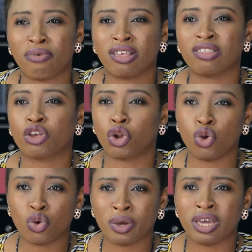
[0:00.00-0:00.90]
brands,
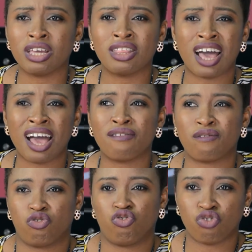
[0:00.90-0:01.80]
Chloe, that
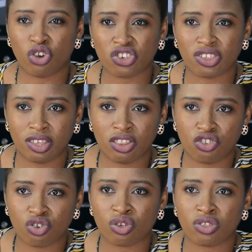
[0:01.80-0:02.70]
have strong
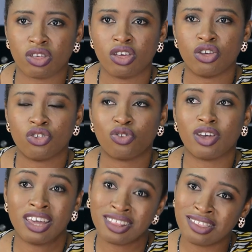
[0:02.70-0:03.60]
signatures. So a